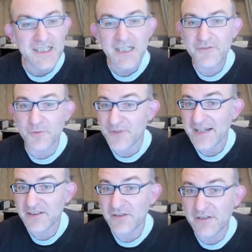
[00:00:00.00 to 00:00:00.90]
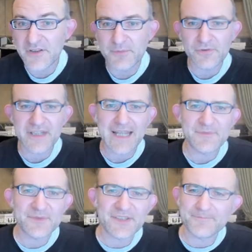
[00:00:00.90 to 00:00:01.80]
your practical over the board
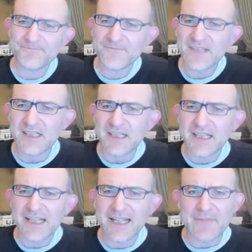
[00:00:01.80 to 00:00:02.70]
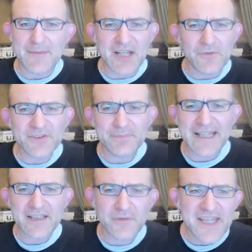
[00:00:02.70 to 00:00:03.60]
games. I mean, I also
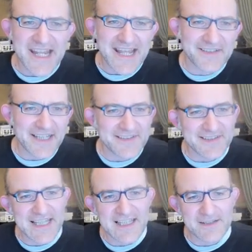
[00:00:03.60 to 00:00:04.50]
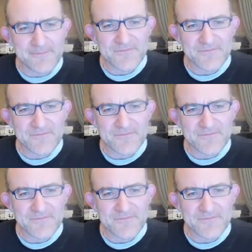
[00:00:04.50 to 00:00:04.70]
played Queen E8 against Lila.